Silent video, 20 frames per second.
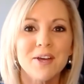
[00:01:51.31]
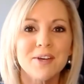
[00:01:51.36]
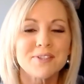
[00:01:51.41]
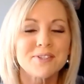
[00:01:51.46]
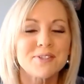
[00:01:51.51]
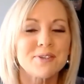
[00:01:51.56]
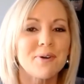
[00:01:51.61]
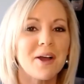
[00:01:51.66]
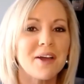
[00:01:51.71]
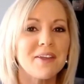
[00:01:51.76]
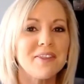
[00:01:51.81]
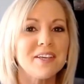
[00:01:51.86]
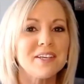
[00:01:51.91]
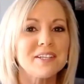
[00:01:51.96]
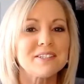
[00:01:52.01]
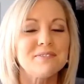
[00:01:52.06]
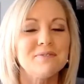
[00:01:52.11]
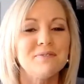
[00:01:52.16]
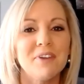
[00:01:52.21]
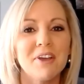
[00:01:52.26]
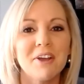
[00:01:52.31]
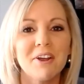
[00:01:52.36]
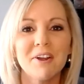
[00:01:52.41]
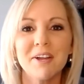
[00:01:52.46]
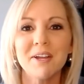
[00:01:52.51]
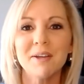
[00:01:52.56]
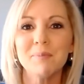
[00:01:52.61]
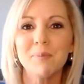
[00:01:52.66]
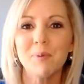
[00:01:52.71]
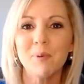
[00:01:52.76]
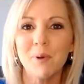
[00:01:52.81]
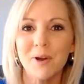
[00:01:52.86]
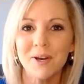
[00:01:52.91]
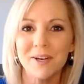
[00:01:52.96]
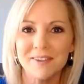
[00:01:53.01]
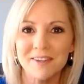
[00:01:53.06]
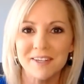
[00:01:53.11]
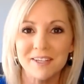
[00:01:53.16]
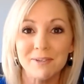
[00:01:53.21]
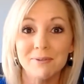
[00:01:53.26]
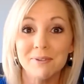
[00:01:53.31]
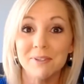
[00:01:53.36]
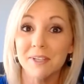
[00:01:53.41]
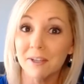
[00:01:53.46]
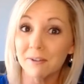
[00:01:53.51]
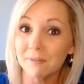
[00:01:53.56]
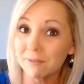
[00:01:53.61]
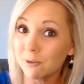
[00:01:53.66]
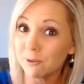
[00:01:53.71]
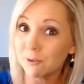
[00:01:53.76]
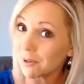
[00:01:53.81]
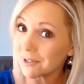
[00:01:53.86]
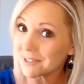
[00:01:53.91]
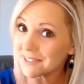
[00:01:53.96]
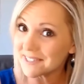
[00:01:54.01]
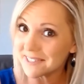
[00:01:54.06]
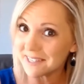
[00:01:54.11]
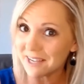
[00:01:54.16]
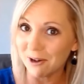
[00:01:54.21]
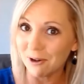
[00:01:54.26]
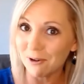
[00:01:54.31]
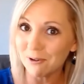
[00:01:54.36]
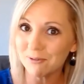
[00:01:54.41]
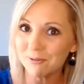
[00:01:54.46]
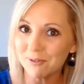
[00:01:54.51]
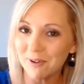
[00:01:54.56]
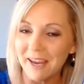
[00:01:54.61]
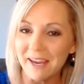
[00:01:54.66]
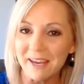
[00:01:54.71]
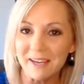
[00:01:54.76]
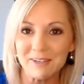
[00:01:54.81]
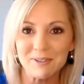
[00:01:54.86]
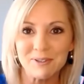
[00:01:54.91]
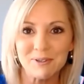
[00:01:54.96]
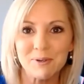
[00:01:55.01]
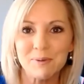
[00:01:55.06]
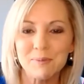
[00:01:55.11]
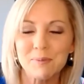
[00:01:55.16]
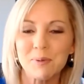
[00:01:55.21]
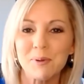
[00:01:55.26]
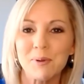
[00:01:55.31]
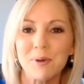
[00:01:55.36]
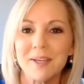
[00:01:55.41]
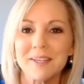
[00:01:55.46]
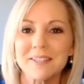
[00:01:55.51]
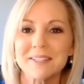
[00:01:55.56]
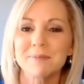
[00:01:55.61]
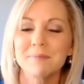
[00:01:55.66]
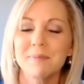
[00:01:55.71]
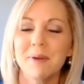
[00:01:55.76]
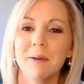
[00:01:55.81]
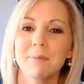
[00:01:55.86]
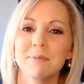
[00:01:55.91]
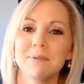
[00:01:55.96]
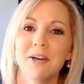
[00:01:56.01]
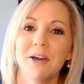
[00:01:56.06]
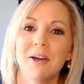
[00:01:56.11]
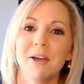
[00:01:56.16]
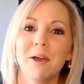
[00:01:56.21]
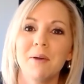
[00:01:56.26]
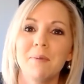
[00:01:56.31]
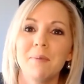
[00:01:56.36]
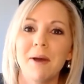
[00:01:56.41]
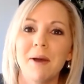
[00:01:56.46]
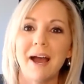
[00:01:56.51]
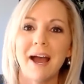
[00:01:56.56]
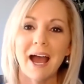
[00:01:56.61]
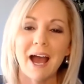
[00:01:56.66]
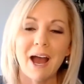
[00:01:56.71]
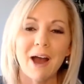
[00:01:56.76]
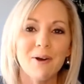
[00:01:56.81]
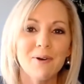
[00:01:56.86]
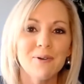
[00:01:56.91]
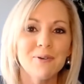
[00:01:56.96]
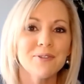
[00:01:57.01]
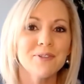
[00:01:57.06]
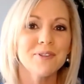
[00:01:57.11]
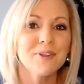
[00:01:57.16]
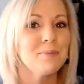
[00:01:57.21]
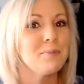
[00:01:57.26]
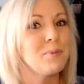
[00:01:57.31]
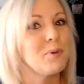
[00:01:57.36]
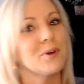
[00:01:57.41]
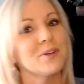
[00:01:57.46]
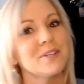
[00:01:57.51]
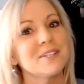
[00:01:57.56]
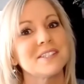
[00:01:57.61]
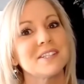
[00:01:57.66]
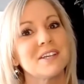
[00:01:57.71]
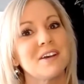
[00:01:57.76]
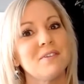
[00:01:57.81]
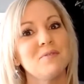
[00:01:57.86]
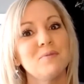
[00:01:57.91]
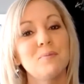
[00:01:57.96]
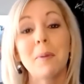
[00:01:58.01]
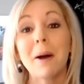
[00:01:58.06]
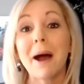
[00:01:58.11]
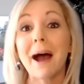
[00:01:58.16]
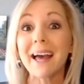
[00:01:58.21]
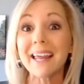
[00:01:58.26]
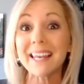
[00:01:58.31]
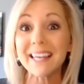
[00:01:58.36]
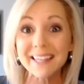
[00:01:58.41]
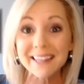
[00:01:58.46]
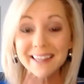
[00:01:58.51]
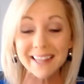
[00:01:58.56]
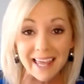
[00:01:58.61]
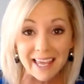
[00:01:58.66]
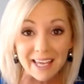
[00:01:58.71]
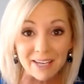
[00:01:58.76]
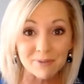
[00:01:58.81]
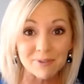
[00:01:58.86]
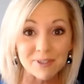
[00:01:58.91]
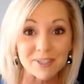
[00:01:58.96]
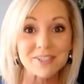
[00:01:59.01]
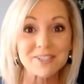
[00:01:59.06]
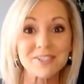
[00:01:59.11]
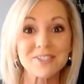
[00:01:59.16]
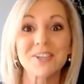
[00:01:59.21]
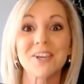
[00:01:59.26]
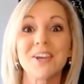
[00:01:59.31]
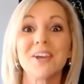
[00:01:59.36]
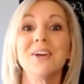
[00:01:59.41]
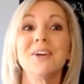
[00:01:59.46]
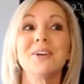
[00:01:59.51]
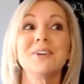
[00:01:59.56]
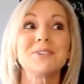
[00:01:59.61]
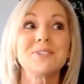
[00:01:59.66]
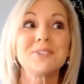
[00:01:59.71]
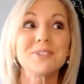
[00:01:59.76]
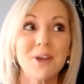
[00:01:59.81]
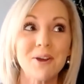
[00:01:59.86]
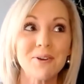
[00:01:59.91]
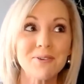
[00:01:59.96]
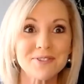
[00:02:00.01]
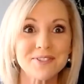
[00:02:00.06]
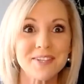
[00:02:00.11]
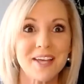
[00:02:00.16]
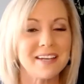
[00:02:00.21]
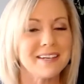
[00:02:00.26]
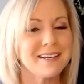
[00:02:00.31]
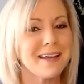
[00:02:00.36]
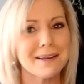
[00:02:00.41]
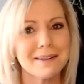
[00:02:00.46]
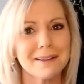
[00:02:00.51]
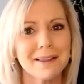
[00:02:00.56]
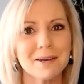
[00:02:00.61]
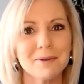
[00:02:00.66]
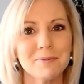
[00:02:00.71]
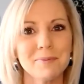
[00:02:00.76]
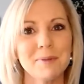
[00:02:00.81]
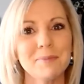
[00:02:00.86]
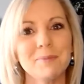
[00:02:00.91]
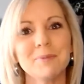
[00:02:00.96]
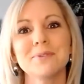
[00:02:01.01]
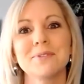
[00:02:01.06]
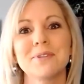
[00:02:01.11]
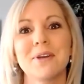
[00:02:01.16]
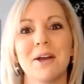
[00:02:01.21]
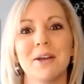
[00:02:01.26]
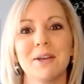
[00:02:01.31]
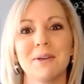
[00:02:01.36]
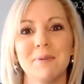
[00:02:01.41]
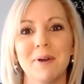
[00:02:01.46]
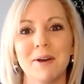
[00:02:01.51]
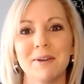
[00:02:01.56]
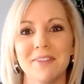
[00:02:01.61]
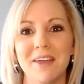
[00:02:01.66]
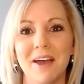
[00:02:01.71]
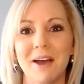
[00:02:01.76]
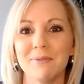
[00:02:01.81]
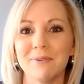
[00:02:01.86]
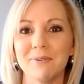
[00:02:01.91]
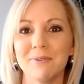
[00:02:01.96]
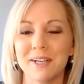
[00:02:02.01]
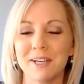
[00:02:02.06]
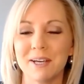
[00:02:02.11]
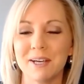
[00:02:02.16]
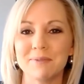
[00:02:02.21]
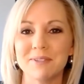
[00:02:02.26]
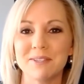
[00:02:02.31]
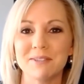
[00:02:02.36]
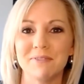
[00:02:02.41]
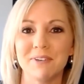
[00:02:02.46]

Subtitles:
So I think it's very important that you give yourself and your employees a pep talk about how the importance of body language shows that. Not a lot of people talk about that when it comes to